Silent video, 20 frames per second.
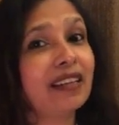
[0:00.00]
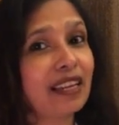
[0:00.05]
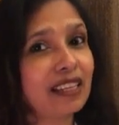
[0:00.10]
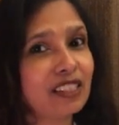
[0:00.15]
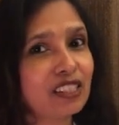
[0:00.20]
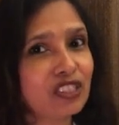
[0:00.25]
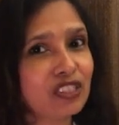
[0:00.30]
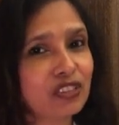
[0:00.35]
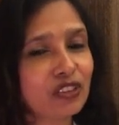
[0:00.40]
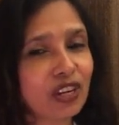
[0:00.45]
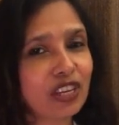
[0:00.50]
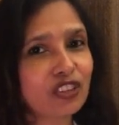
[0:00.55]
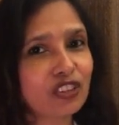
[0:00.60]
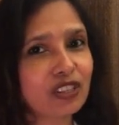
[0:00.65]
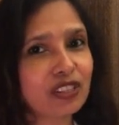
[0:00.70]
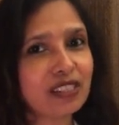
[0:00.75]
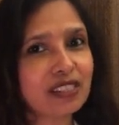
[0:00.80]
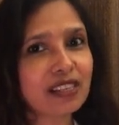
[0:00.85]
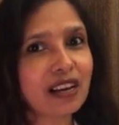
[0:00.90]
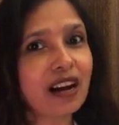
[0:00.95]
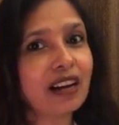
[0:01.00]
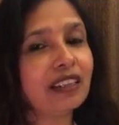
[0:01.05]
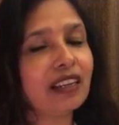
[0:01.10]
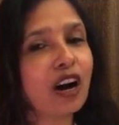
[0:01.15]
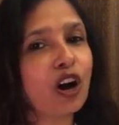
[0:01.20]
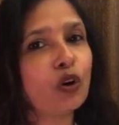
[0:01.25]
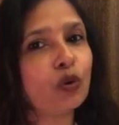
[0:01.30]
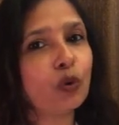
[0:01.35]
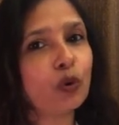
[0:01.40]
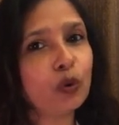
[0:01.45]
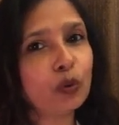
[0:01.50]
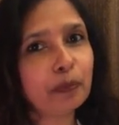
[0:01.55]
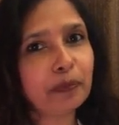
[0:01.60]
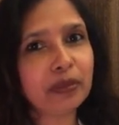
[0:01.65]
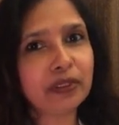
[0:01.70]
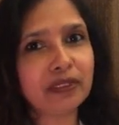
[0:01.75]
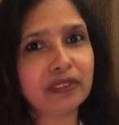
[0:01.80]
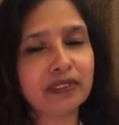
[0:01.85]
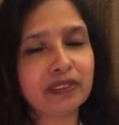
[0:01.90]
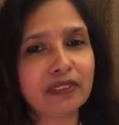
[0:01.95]
Registrations are now
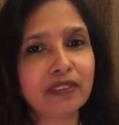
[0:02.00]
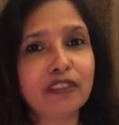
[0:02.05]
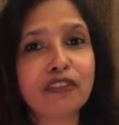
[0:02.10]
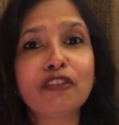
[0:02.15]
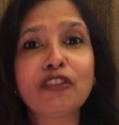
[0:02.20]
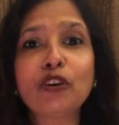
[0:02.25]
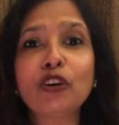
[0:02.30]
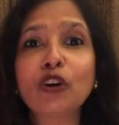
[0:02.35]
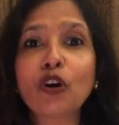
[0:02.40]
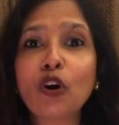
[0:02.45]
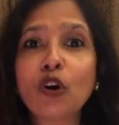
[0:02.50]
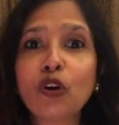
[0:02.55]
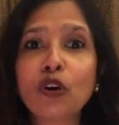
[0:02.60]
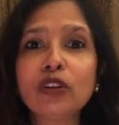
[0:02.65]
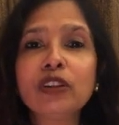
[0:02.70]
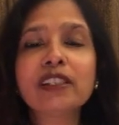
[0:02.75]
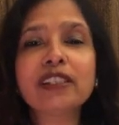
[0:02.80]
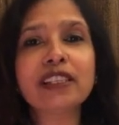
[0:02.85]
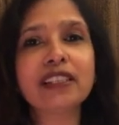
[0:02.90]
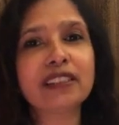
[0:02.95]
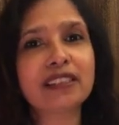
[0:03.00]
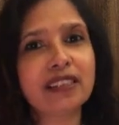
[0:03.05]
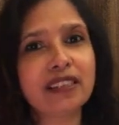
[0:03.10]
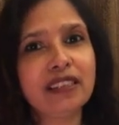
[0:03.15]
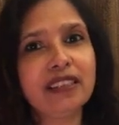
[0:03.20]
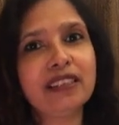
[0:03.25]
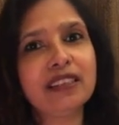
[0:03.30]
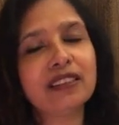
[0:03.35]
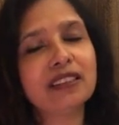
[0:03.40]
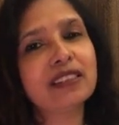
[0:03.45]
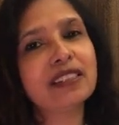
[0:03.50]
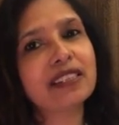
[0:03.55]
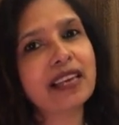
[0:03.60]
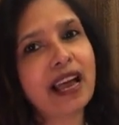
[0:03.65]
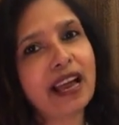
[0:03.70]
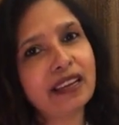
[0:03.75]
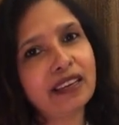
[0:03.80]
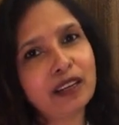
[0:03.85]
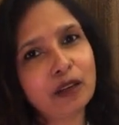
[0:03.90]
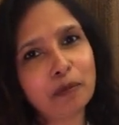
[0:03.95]
open for all 16 years
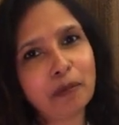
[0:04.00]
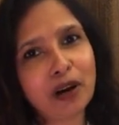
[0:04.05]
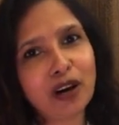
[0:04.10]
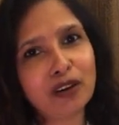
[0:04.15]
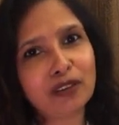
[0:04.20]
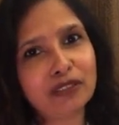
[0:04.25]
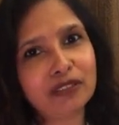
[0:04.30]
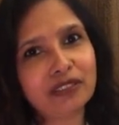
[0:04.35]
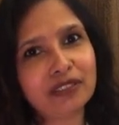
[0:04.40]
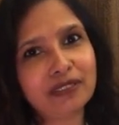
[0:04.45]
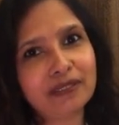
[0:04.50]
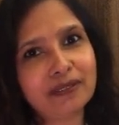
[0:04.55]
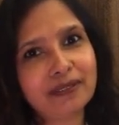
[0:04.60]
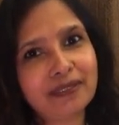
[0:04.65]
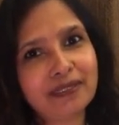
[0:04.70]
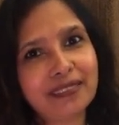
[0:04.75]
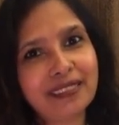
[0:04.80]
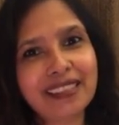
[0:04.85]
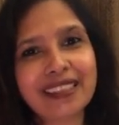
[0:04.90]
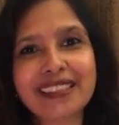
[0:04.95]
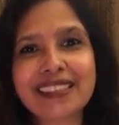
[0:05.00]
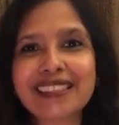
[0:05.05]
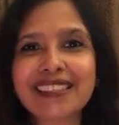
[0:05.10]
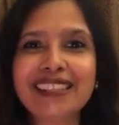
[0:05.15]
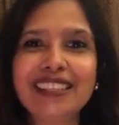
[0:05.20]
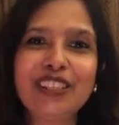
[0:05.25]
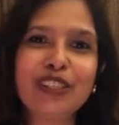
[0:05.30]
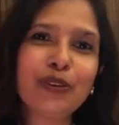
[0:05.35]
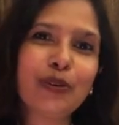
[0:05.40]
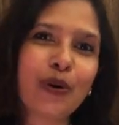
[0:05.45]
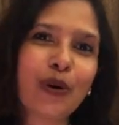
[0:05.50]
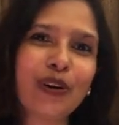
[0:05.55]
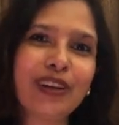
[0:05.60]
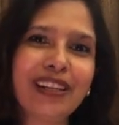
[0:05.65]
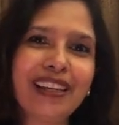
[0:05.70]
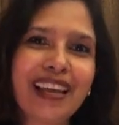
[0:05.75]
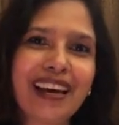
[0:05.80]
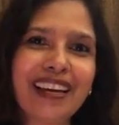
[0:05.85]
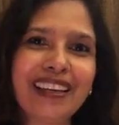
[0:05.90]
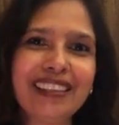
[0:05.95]
and above. See you
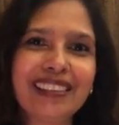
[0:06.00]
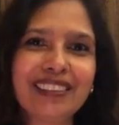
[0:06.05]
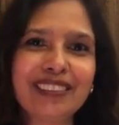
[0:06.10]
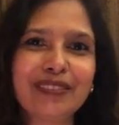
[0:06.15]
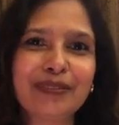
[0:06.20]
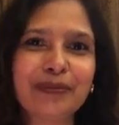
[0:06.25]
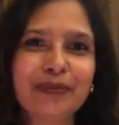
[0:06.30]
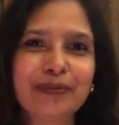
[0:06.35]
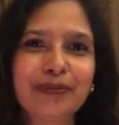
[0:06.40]
online.